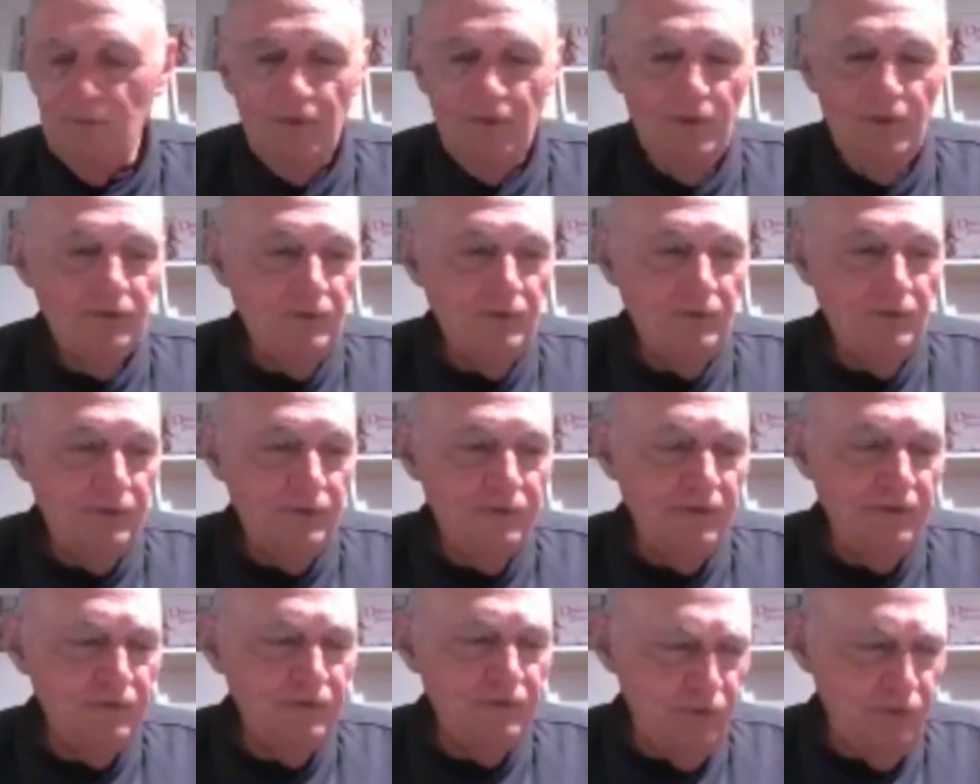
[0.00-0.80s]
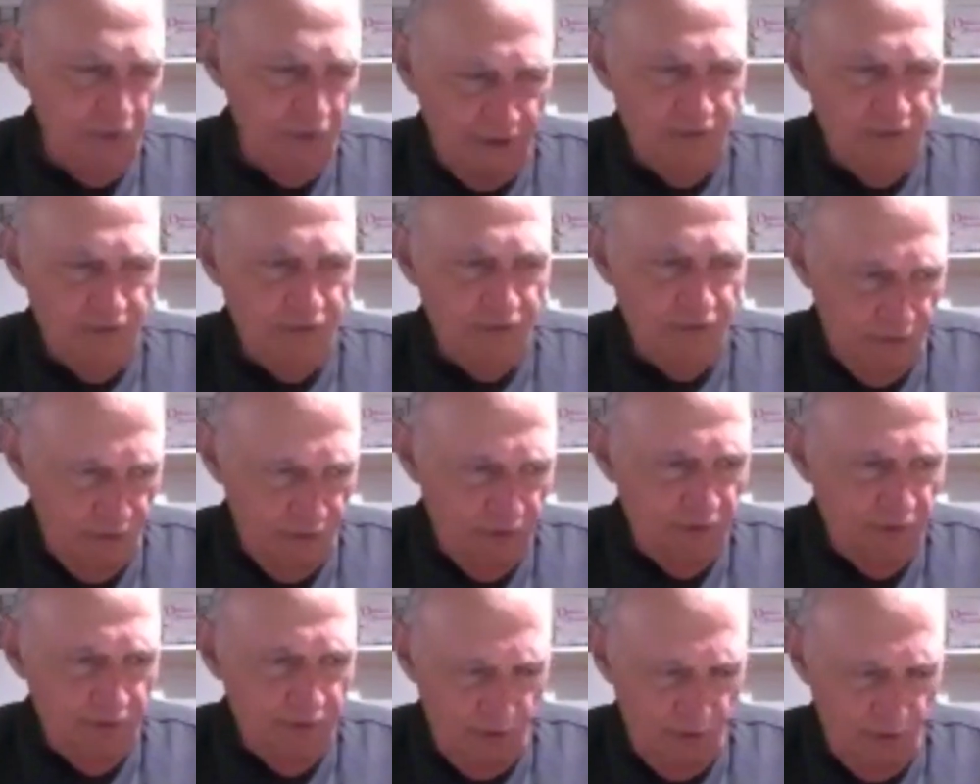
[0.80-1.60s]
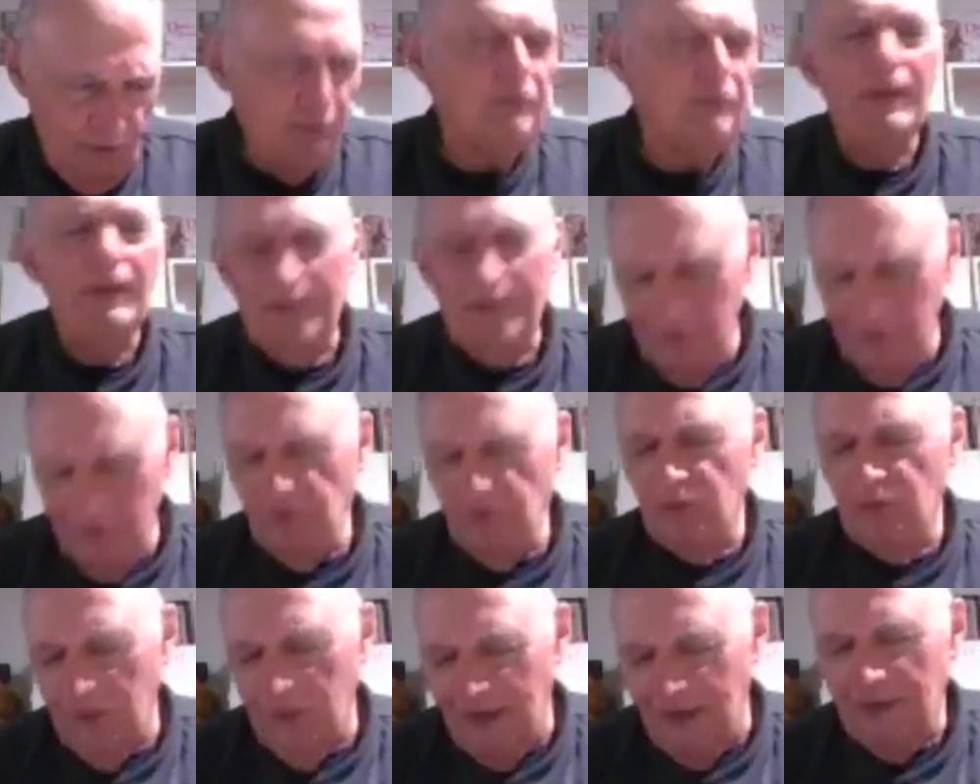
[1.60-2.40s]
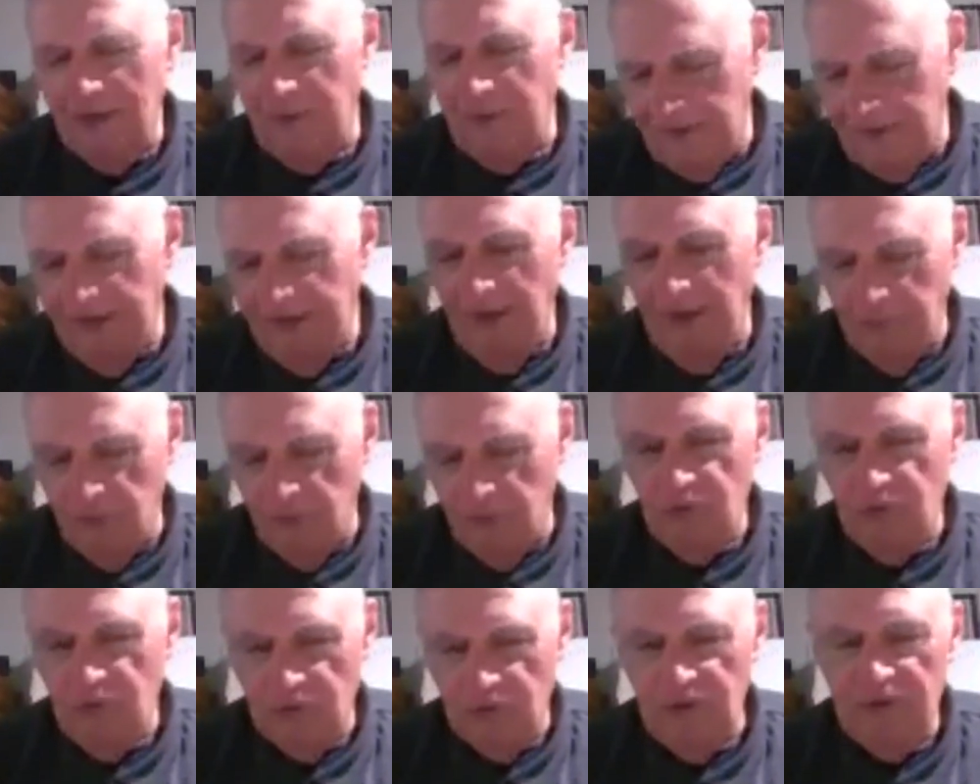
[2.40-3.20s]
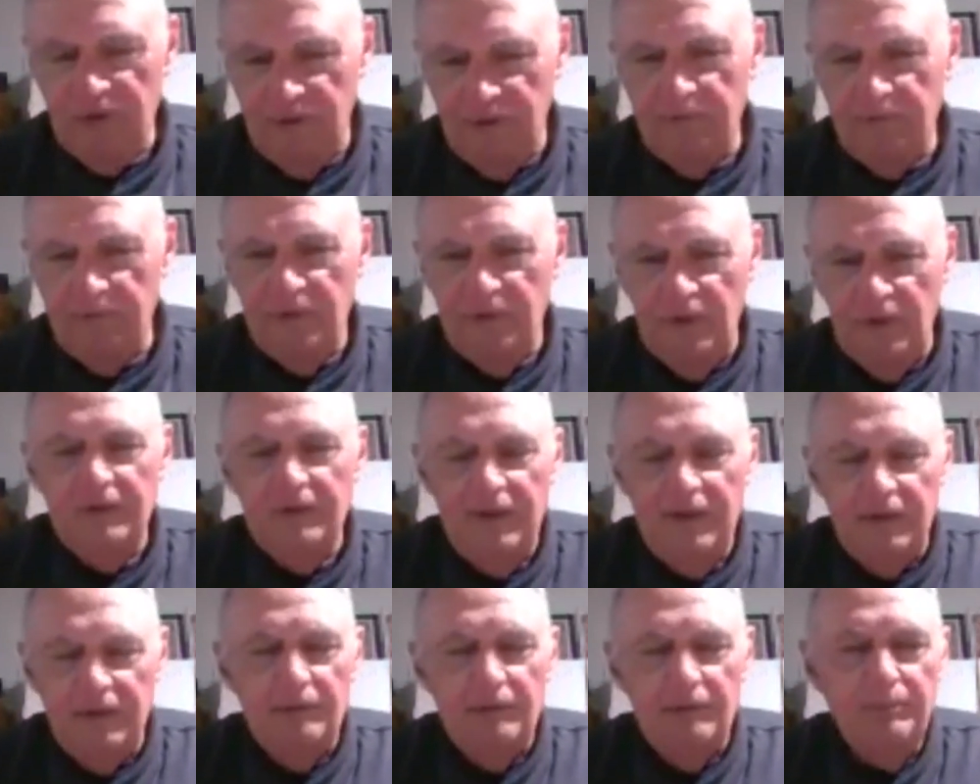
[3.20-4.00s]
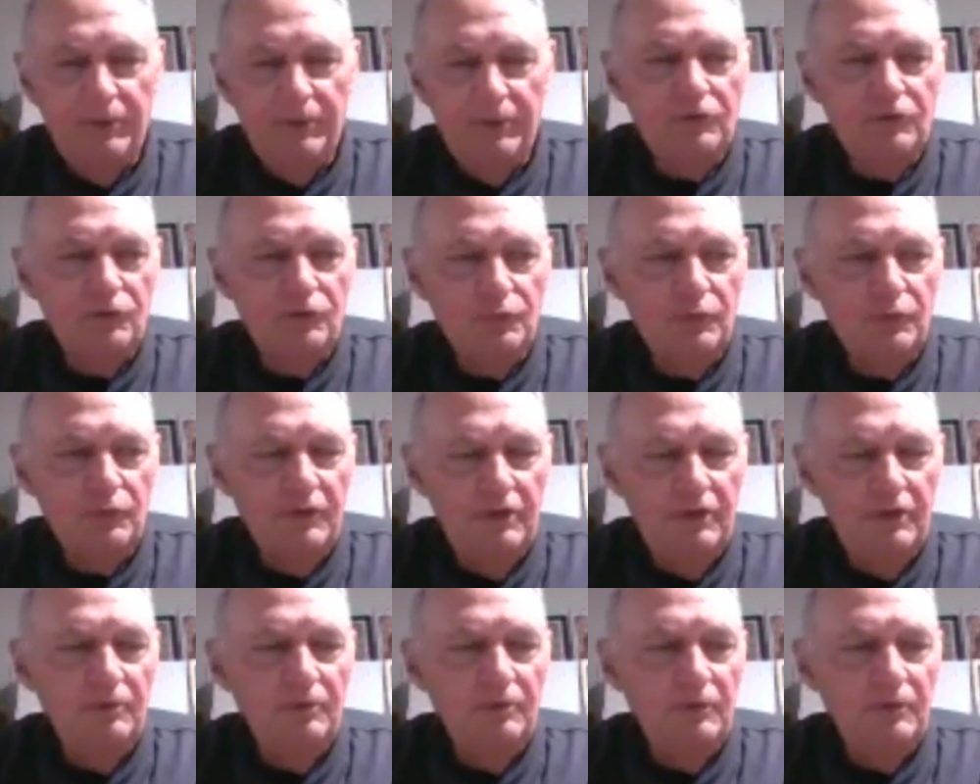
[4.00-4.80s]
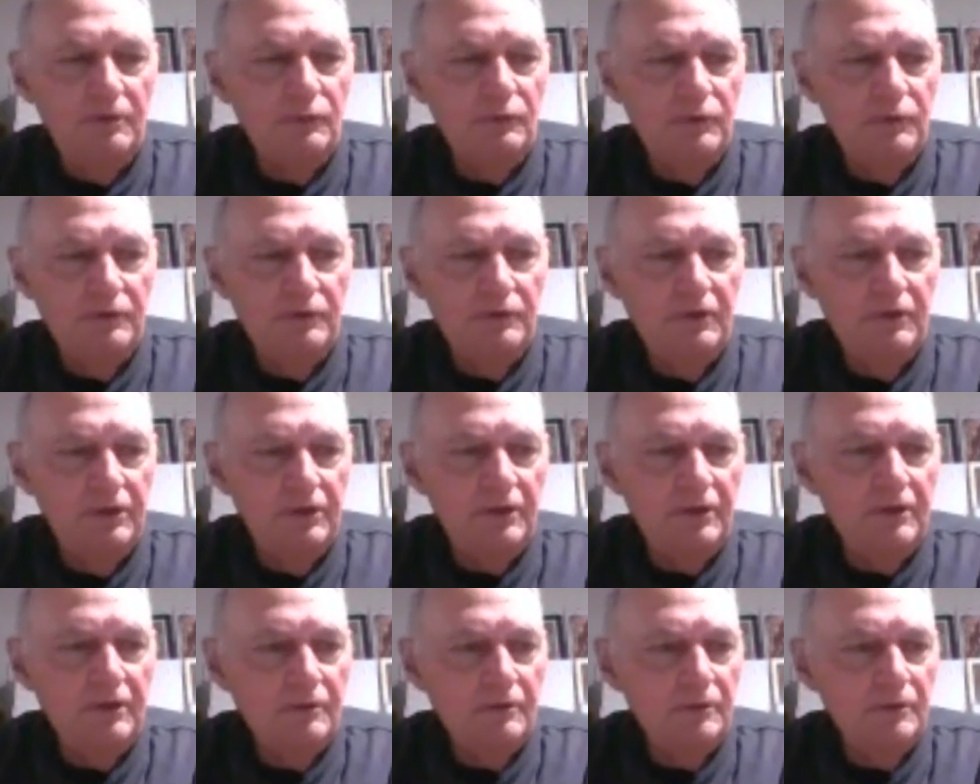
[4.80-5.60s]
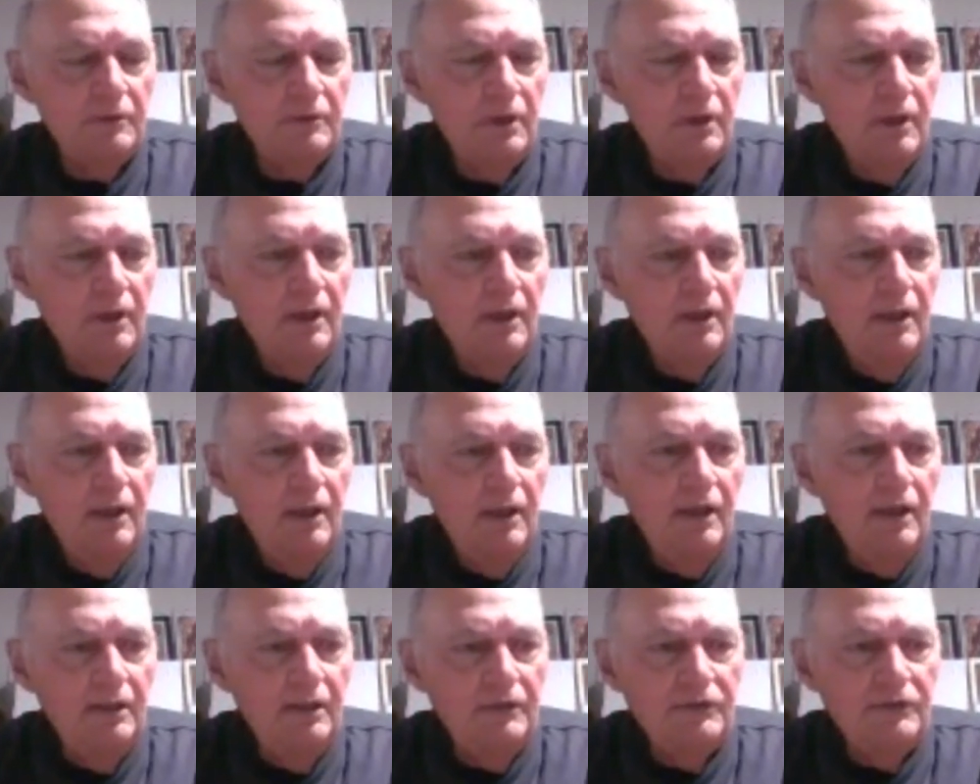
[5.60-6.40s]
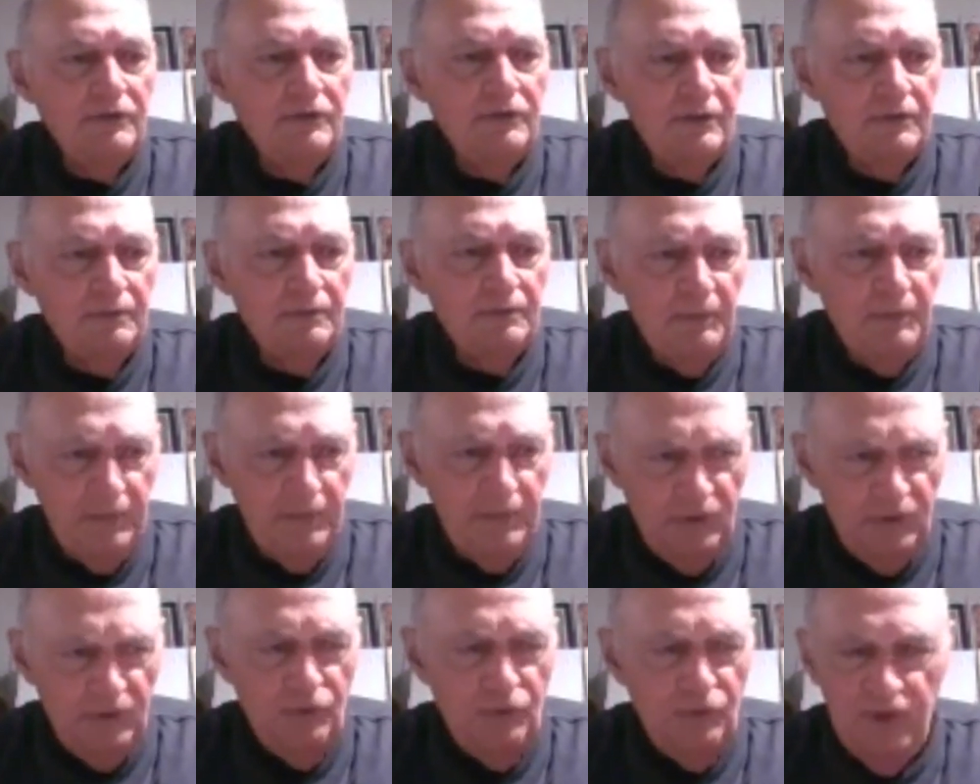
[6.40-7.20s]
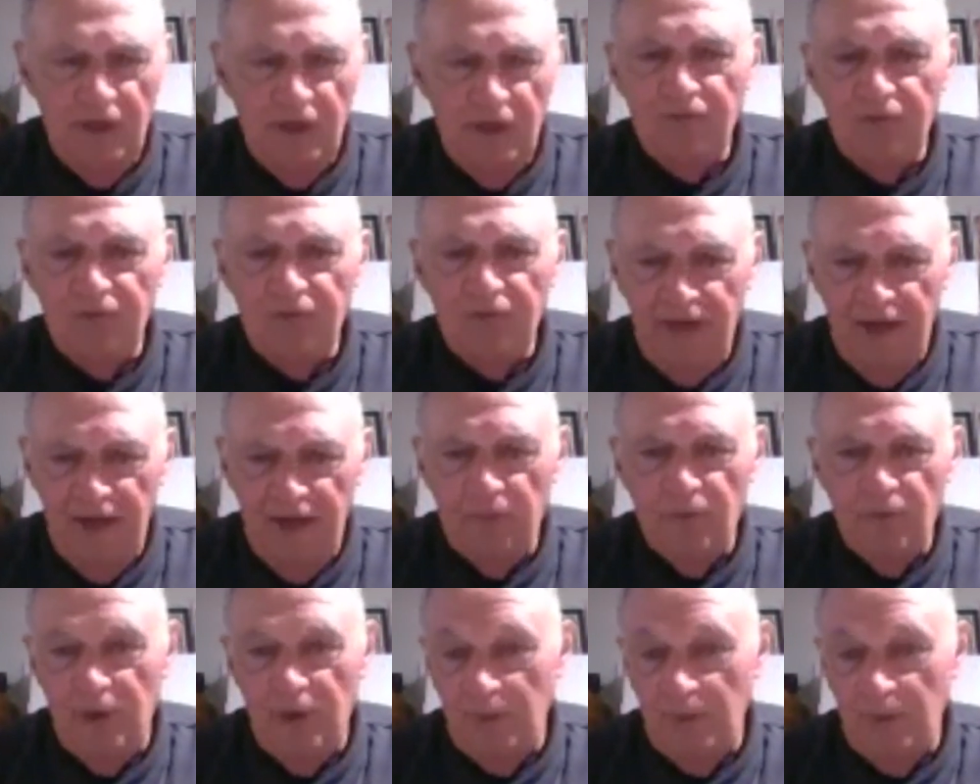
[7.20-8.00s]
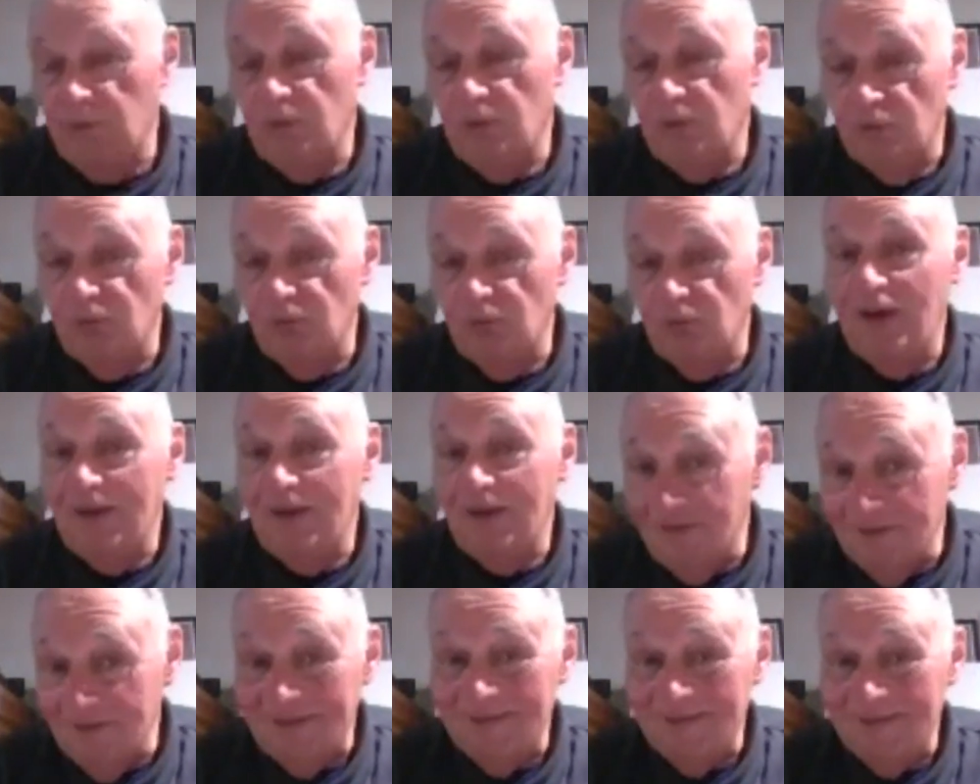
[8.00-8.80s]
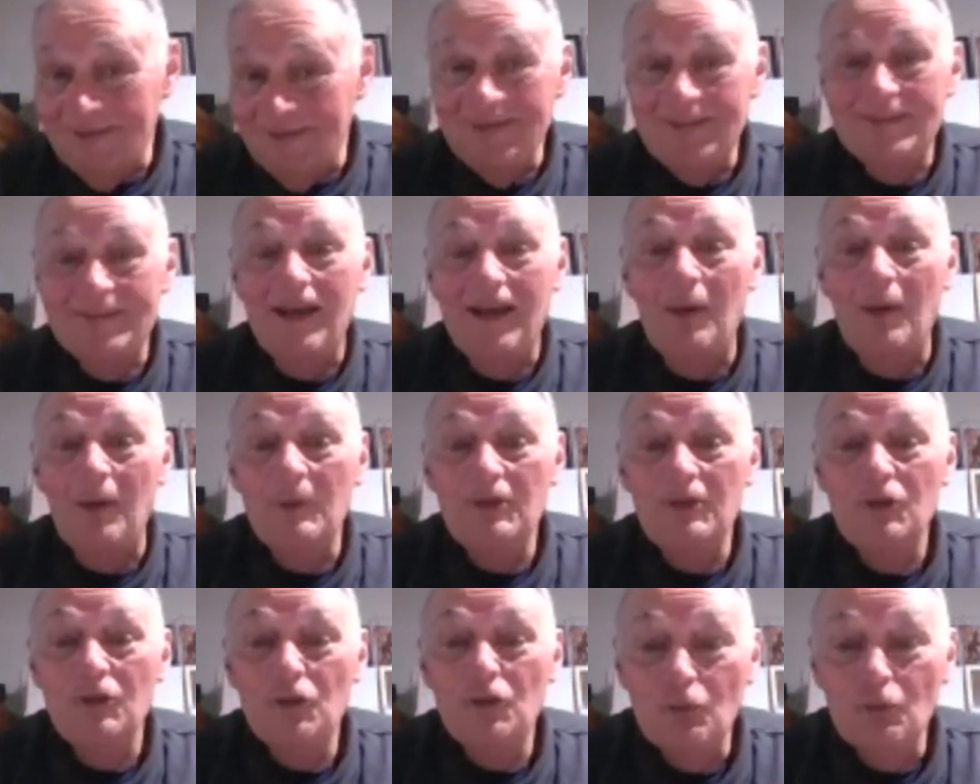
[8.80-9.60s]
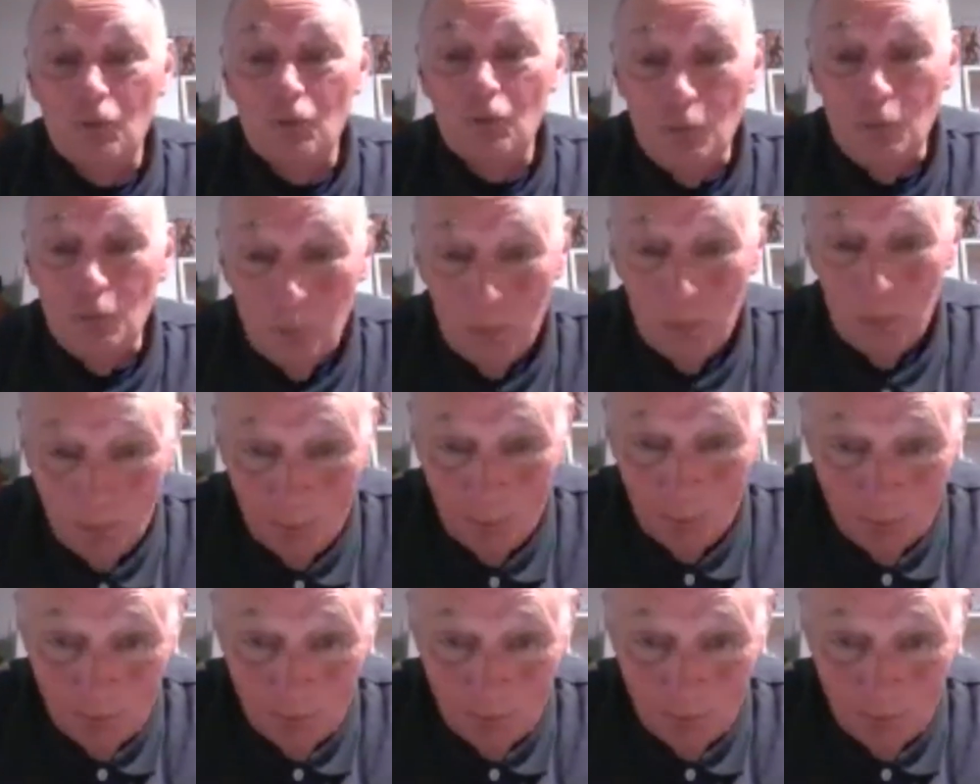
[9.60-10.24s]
So he says, you got, and he knew I had my camera because I had taken pictures with him and with Nick. And he says, make sure you have your camera out because Frankie says he's coming to the room.